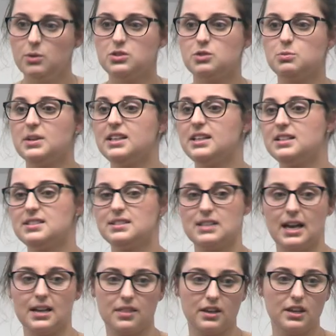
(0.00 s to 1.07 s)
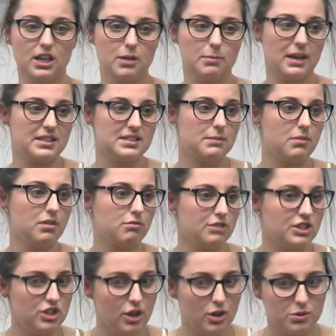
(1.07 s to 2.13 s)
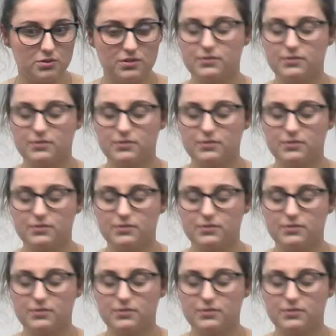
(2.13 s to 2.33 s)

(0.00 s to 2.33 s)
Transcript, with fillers: do we need to start thinking about some thresholds